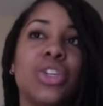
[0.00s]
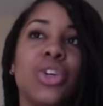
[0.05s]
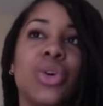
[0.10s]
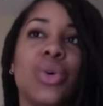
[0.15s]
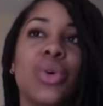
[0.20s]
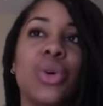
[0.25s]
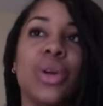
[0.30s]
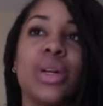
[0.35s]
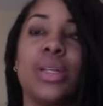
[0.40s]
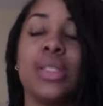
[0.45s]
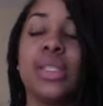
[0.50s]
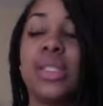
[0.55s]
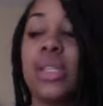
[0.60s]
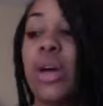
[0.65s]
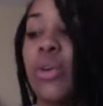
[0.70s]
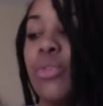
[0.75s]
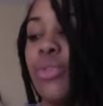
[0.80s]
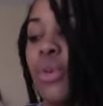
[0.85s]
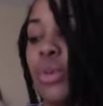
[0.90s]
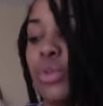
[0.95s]
your
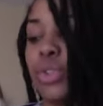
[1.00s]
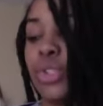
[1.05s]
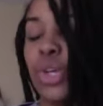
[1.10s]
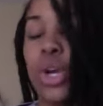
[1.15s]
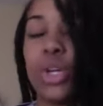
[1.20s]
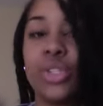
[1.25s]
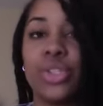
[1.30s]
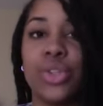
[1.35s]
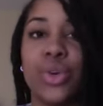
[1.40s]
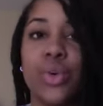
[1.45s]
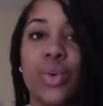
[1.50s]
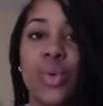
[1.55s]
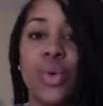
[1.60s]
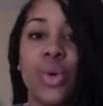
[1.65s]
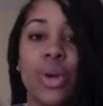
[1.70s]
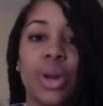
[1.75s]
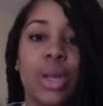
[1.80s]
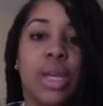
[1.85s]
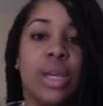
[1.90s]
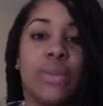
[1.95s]
cell phone charger
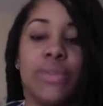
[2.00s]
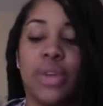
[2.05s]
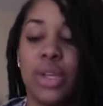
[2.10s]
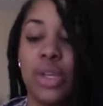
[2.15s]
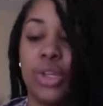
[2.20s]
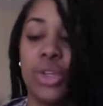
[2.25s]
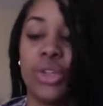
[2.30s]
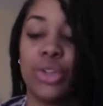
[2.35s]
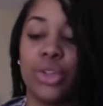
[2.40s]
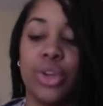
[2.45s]
or even